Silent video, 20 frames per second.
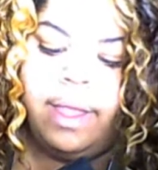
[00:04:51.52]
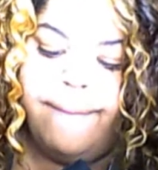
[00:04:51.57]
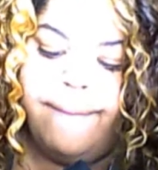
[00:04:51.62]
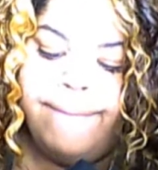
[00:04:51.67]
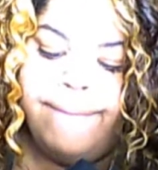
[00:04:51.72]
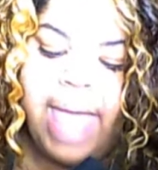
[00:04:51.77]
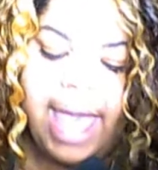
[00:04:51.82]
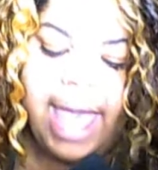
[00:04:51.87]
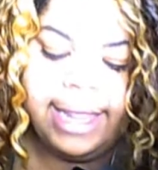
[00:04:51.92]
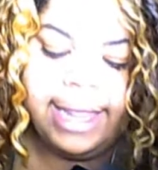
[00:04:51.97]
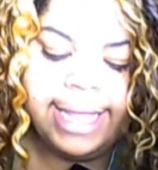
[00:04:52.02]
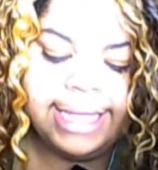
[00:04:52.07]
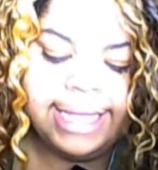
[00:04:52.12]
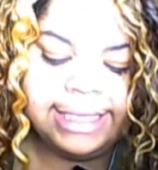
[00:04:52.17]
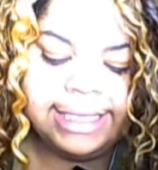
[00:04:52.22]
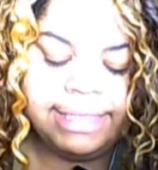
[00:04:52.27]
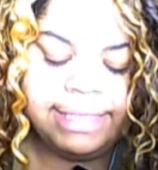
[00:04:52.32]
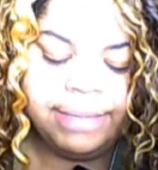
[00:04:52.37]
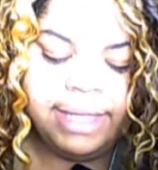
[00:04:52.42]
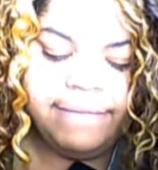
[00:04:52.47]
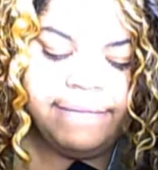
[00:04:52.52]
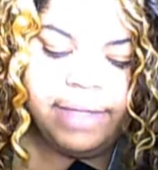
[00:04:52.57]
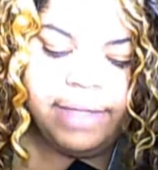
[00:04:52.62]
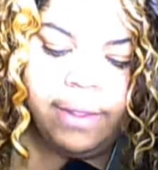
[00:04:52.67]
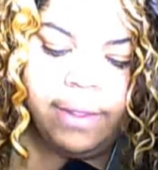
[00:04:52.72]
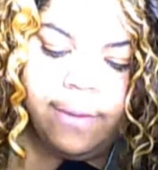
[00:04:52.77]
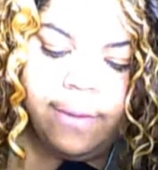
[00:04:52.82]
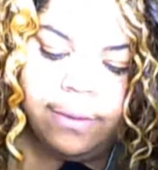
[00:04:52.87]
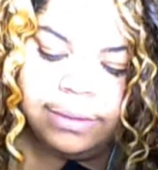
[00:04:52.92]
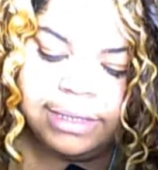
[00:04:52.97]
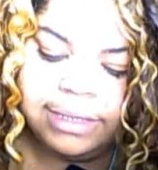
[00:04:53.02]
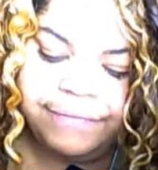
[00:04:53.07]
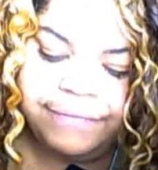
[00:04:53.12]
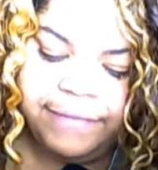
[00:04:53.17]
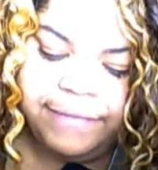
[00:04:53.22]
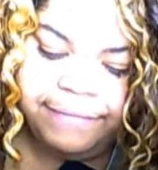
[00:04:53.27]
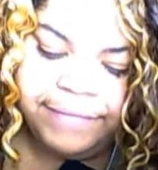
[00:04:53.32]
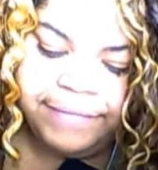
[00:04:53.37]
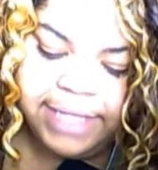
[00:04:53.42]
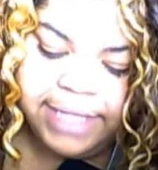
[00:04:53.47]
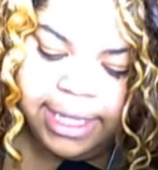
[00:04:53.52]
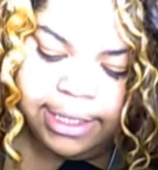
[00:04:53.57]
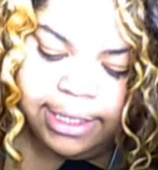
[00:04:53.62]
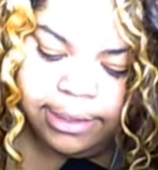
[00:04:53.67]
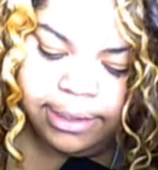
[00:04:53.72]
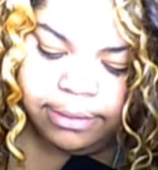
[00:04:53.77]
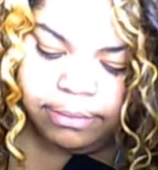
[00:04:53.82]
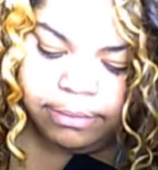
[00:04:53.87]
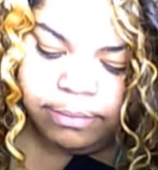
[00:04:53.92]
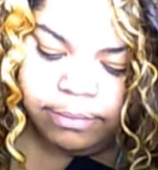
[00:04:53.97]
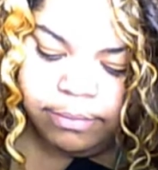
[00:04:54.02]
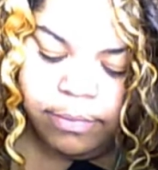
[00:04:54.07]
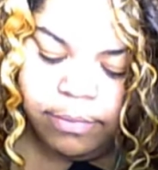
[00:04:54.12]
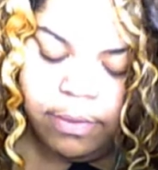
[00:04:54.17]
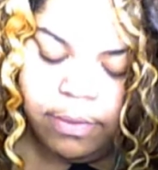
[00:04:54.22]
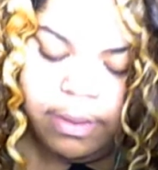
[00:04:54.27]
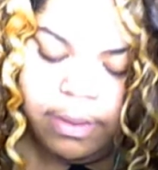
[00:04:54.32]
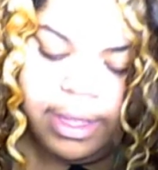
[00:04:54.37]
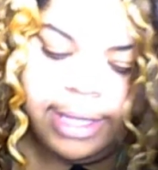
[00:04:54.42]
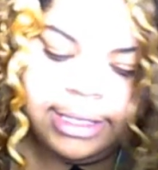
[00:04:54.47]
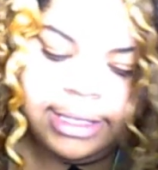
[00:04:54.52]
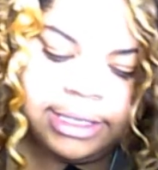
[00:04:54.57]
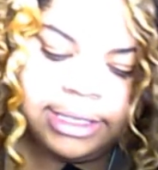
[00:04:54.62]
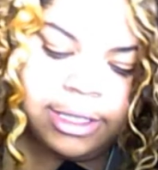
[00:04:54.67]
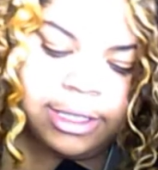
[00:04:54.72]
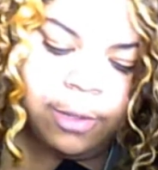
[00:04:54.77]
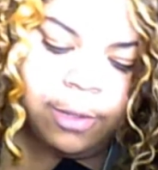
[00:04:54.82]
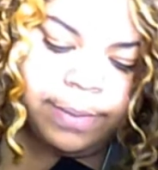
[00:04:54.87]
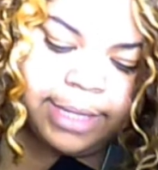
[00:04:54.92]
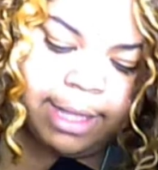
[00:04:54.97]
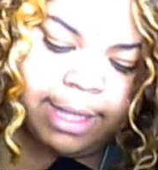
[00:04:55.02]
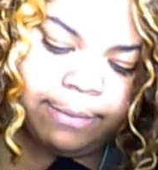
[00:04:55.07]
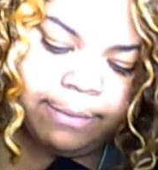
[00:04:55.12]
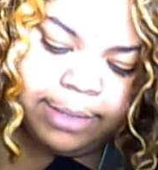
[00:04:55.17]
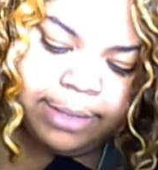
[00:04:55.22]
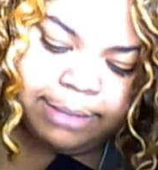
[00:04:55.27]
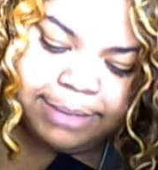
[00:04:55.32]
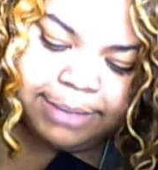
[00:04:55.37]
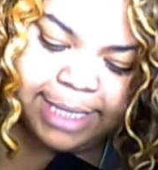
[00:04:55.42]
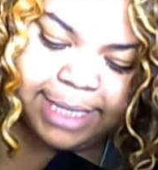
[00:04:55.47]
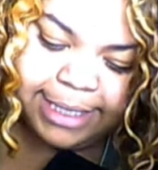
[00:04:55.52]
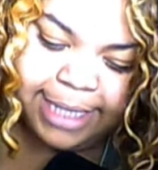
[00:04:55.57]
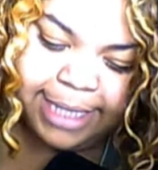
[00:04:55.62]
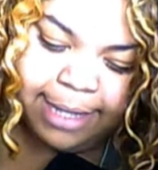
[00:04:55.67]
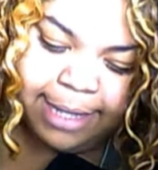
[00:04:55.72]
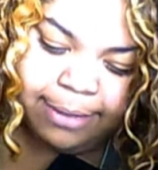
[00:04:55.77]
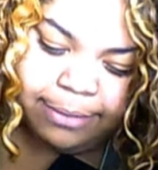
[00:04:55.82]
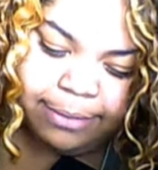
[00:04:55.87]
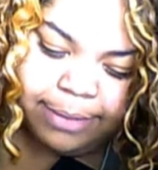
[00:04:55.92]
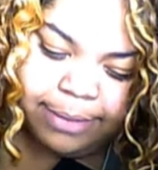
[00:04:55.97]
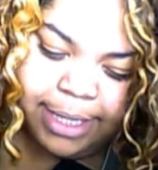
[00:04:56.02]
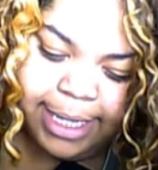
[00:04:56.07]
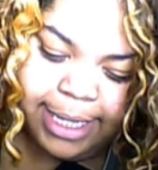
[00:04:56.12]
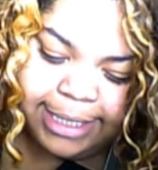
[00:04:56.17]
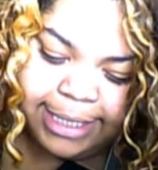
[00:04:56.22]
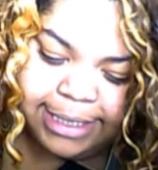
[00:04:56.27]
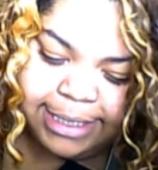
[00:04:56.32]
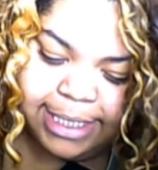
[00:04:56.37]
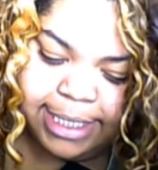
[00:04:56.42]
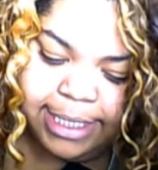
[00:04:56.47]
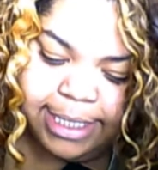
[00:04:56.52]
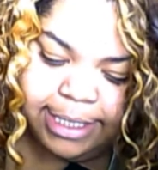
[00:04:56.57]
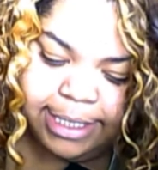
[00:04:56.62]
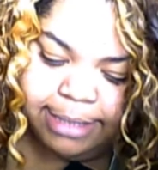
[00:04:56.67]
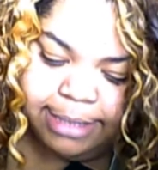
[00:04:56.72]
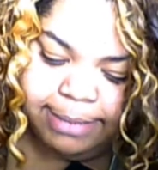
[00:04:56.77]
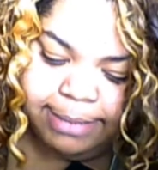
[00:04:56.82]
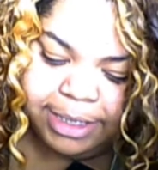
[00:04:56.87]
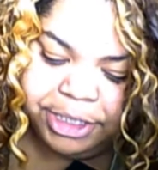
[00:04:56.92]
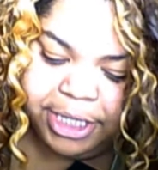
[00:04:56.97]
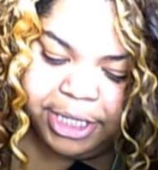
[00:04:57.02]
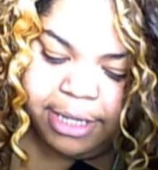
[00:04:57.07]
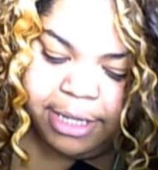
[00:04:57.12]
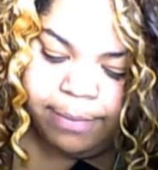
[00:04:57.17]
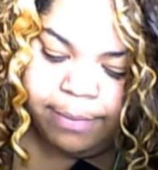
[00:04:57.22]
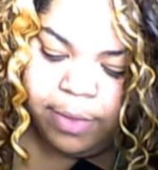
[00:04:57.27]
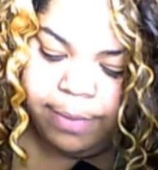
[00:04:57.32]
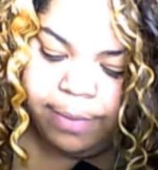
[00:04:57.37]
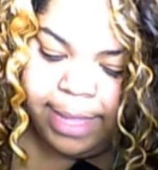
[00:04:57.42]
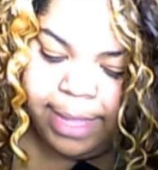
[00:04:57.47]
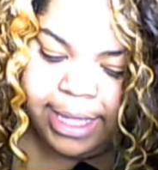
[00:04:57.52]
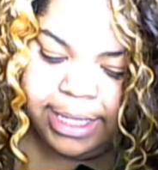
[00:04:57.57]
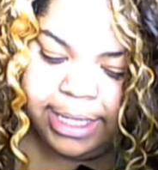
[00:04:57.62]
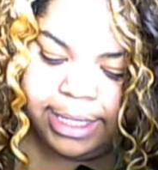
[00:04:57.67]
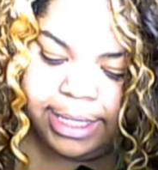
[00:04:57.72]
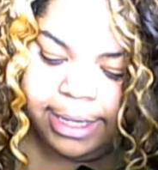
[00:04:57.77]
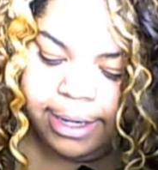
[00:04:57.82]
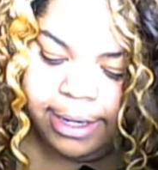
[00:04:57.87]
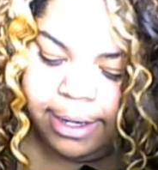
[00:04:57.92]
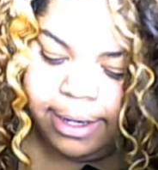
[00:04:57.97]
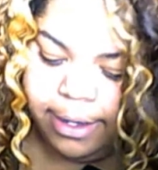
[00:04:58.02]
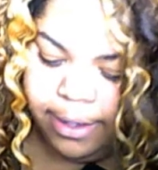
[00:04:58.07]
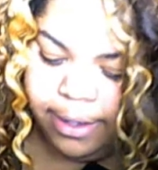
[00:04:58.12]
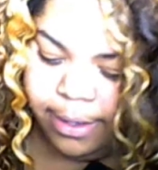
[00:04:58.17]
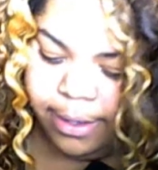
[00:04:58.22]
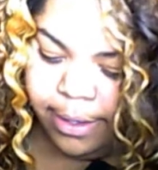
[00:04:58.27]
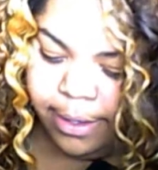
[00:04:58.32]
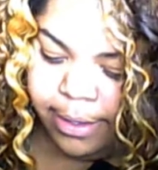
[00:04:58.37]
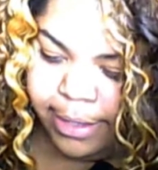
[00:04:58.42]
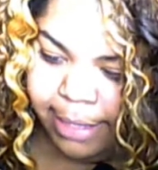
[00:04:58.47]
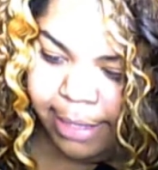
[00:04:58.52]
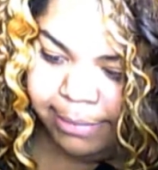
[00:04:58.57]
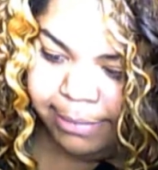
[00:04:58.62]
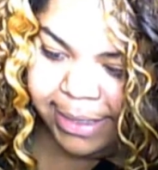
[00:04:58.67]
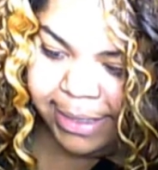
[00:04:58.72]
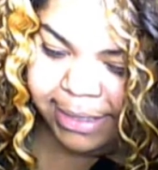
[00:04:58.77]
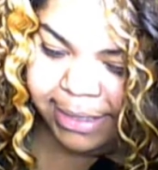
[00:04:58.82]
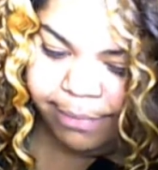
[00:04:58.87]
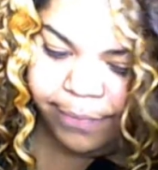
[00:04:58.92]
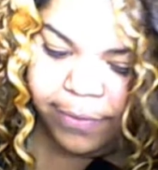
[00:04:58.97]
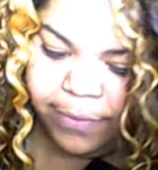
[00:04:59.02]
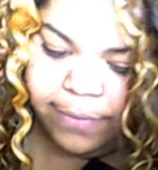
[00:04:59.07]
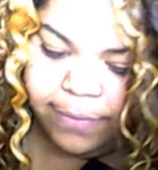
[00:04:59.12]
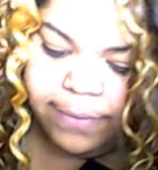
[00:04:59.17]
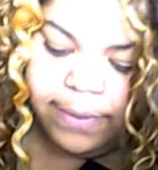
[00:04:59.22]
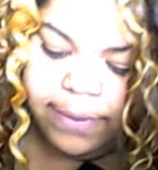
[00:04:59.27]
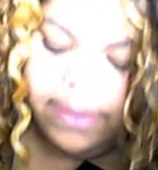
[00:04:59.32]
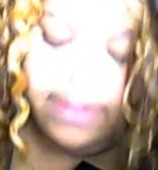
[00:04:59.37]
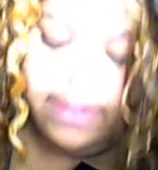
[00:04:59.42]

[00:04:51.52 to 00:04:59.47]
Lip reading: palettes. I believe it holds 15. I just opened that one upside down. I did. Let me shake them all back in there. That was simple.